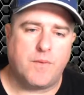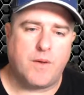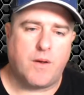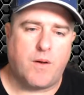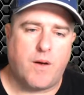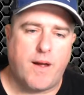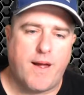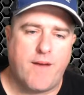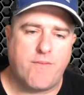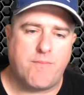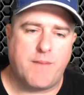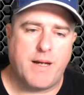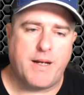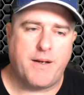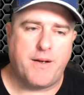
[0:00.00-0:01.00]
I have
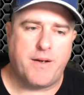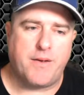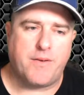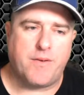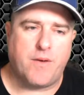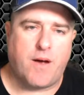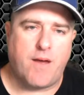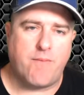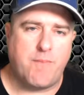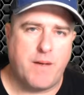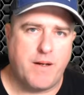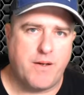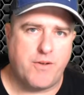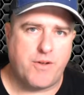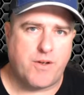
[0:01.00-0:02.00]

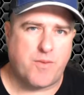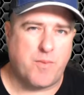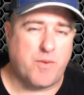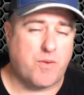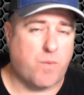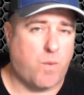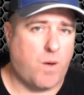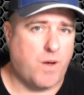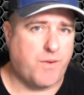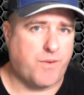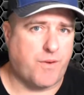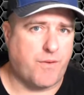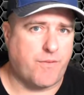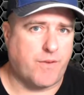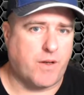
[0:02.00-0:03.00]
made adjustments twice
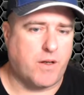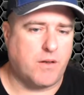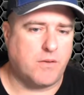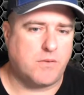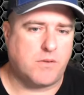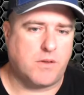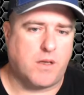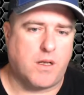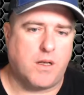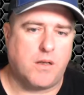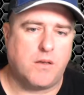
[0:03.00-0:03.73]
so far today.